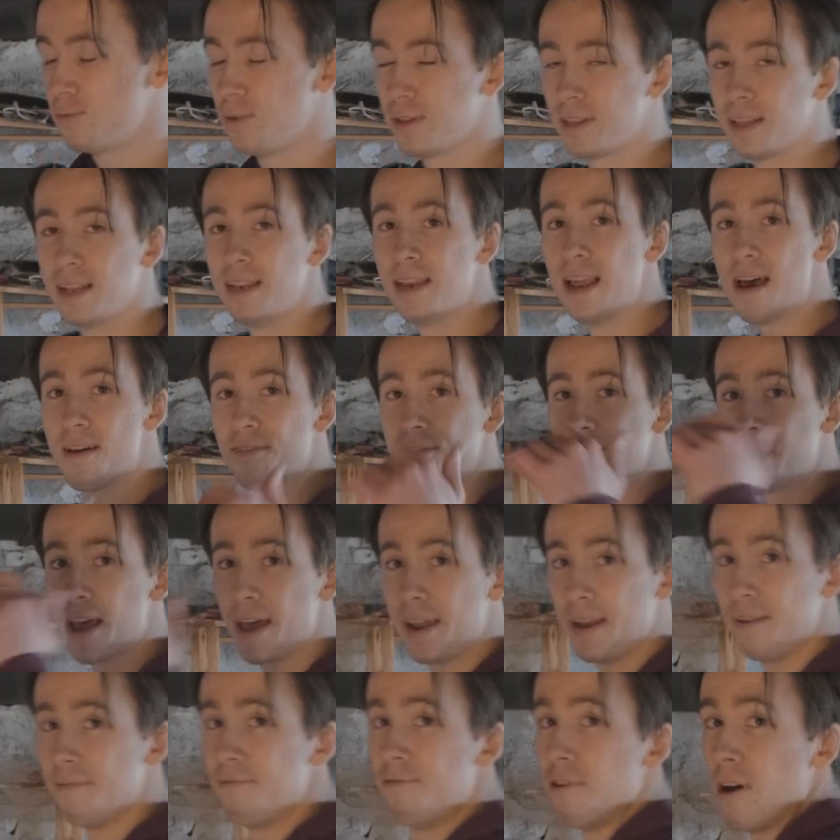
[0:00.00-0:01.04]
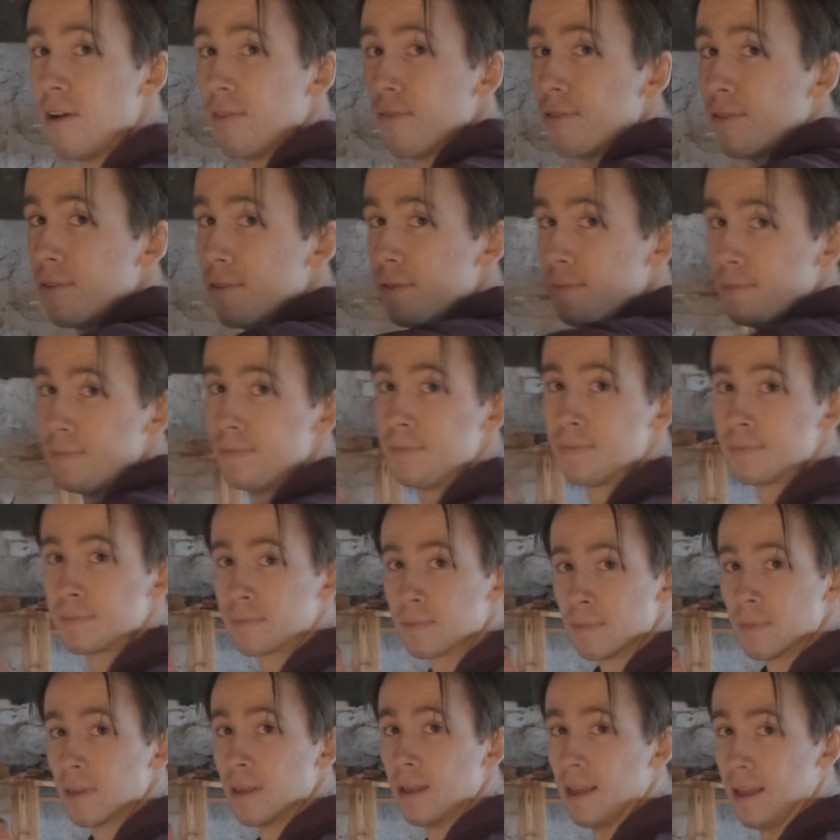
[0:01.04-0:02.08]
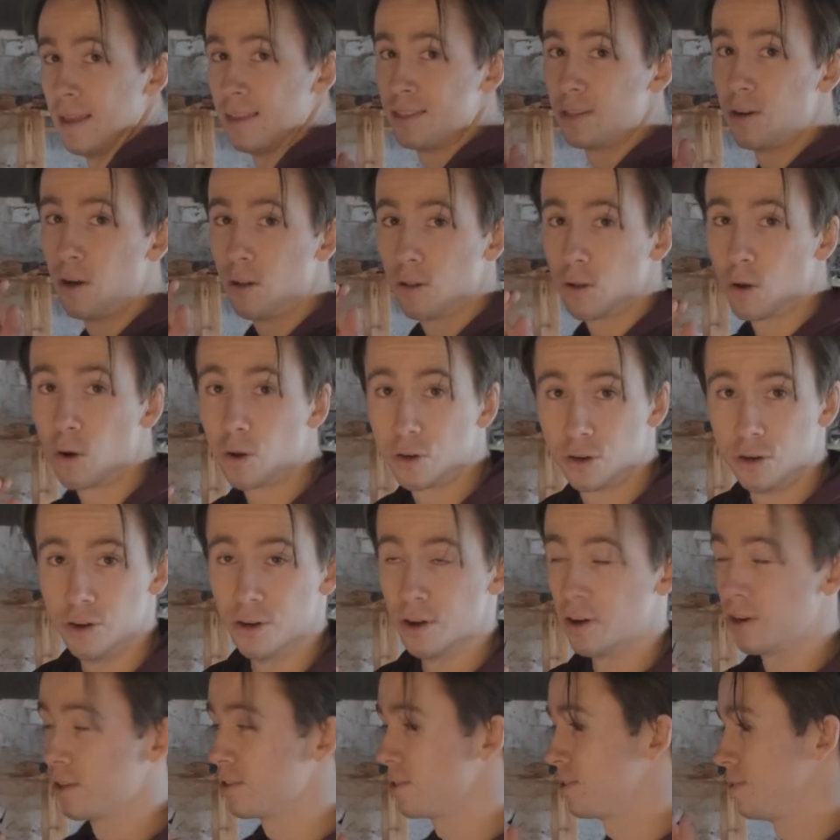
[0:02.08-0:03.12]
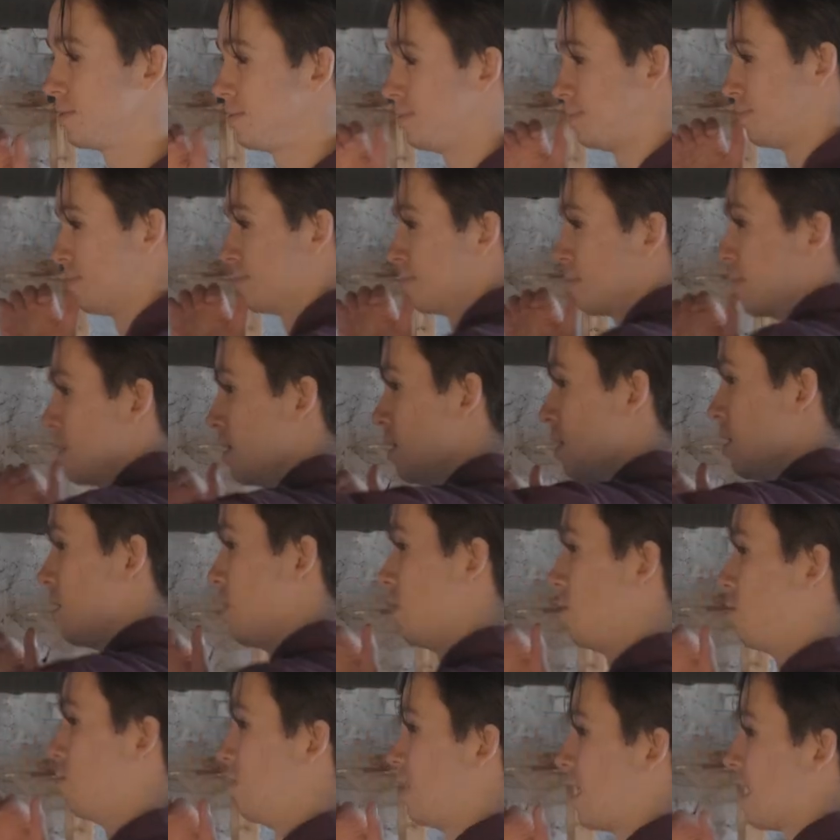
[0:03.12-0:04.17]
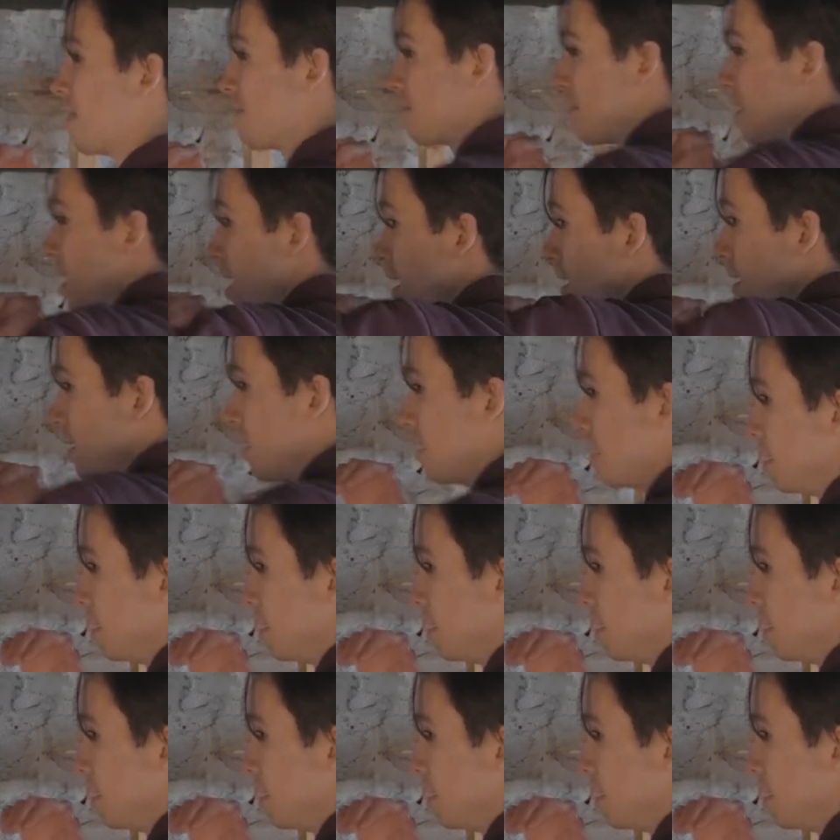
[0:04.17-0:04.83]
with the left hand in front. It's called orthodox. Your left hand